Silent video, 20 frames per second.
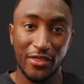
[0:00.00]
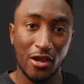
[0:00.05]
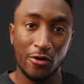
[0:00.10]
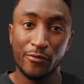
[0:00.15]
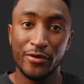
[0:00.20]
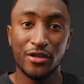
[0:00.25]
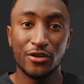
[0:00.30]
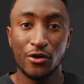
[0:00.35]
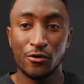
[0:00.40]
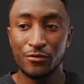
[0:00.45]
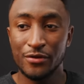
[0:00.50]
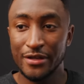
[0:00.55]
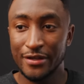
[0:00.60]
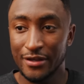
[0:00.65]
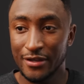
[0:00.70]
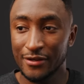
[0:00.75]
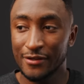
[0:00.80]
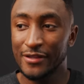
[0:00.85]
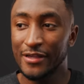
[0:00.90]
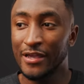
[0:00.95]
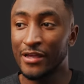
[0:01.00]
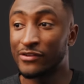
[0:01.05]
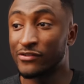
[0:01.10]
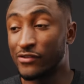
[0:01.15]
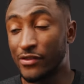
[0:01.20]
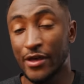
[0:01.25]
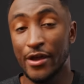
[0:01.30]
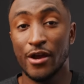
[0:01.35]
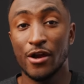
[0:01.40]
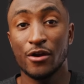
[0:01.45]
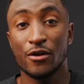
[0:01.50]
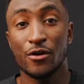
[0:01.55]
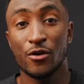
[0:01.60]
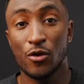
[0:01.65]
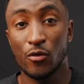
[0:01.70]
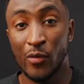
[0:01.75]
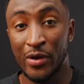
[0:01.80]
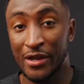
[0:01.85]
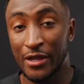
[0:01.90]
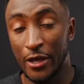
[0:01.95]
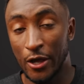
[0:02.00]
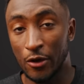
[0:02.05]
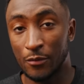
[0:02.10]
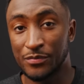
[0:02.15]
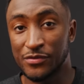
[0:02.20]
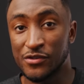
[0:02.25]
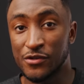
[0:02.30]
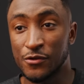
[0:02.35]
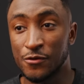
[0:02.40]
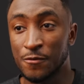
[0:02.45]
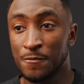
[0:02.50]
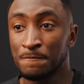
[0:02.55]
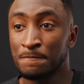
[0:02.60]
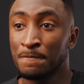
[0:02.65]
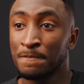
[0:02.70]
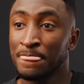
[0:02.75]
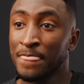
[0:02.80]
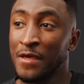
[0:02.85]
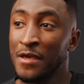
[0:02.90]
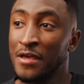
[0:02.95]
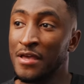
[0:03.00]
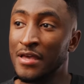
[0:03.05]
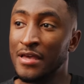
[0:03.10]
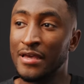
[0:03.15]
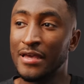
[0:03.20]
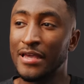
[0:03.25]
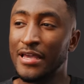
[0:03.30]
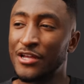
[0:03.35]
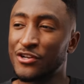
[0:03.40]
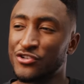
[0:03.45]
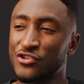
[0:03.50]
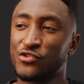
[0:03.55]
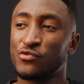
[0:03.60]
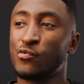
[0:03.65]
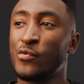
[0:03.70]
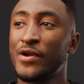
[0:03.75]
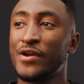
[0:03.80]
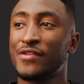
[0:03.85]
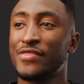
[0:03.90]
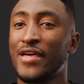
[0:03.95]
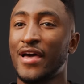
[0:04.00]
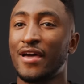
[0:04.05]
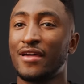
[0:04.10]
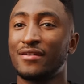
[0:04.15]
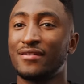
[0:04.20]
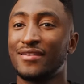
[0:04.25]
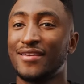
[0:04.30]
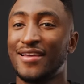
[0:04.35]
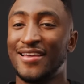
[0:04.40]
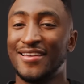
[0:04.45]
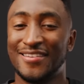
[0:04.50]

there when you don't need it, it's there when it helps you. It's just weird that